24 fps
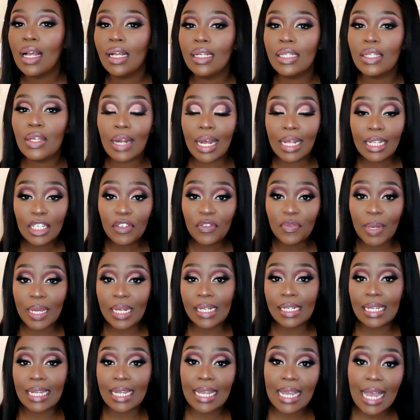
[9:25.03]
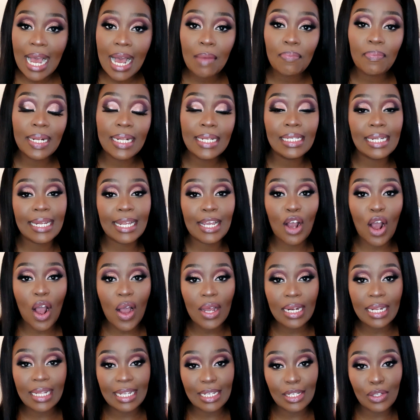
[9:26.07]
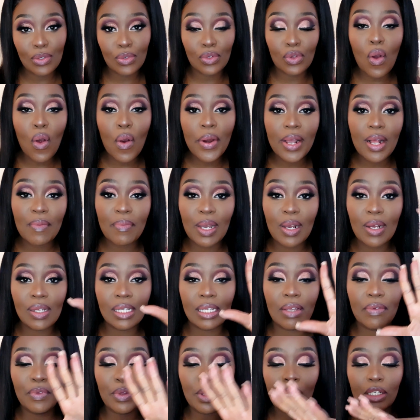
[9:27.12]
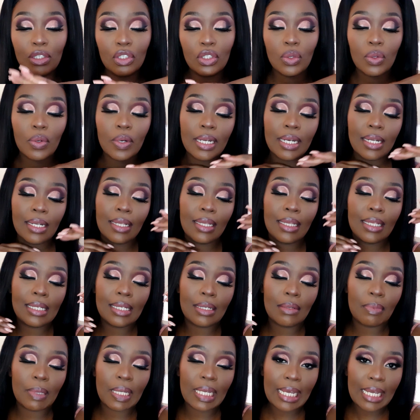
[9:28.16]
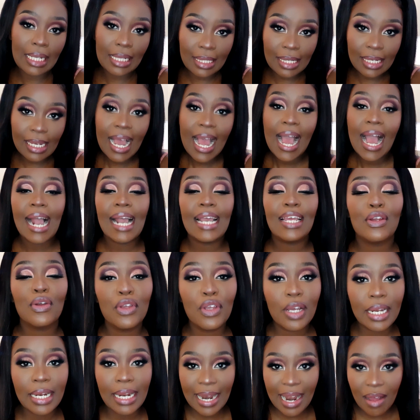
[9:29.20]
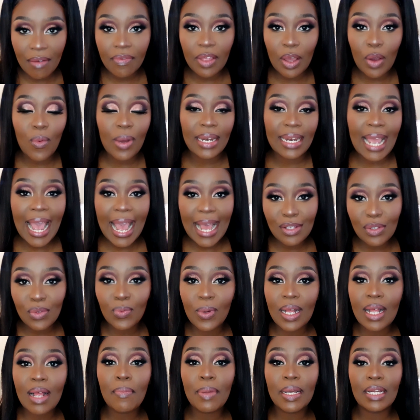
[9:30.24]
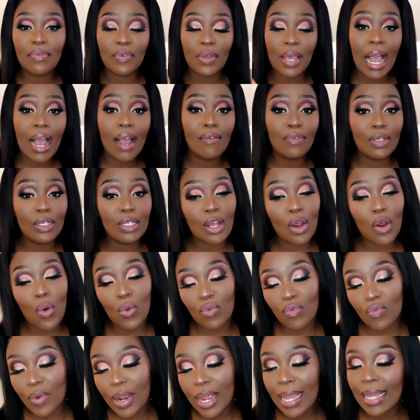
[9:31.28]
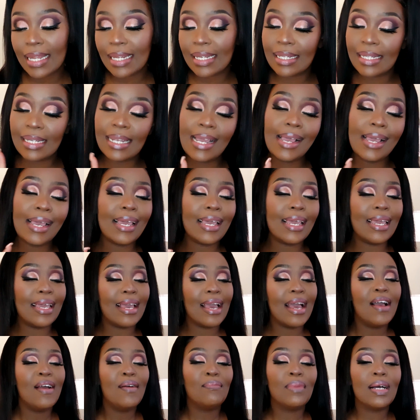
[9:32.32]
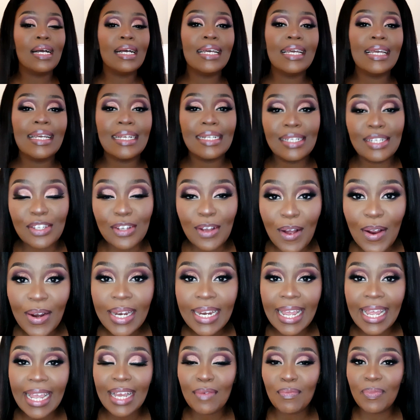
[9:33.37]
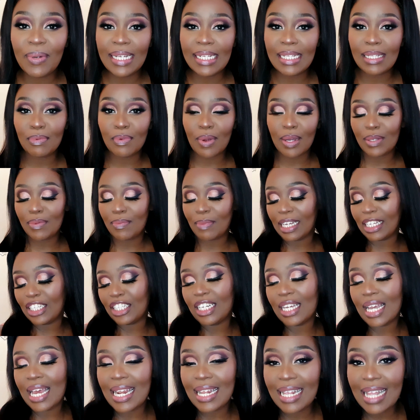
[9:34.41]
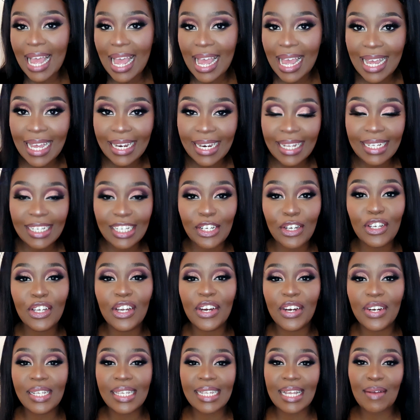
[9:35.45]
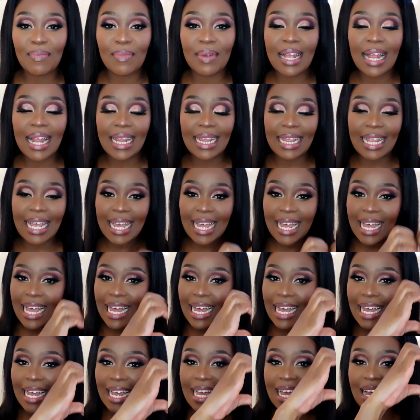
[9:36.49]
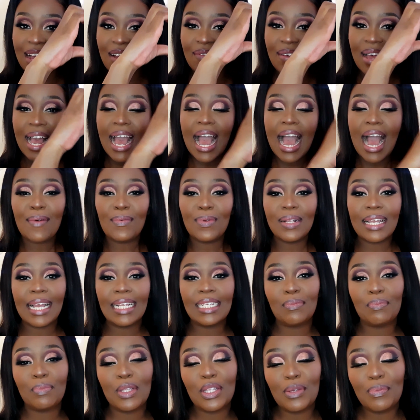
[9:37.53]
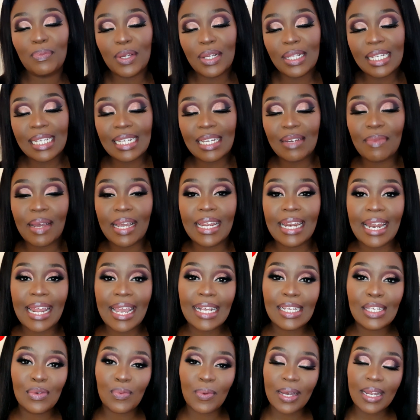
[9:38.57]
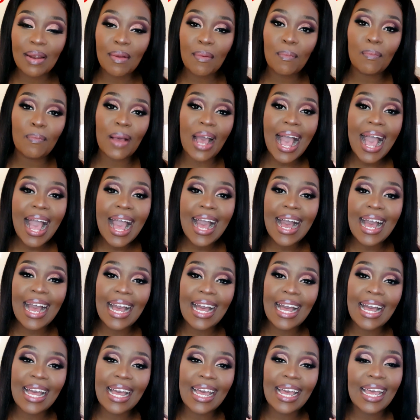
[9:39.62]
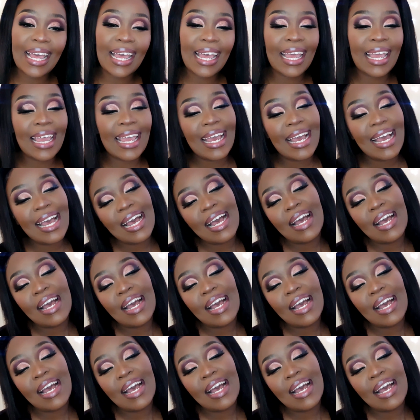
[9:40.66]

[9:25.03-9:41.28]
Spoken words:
So now that you've made it here, please click on this tutorial, because if you enjoyed this beat, I know you're gonna love that one as well. But if you haven't already, my darling, please subscribe to my channel and show your girl some love. I will catch up with you beauties in my next one. Bye.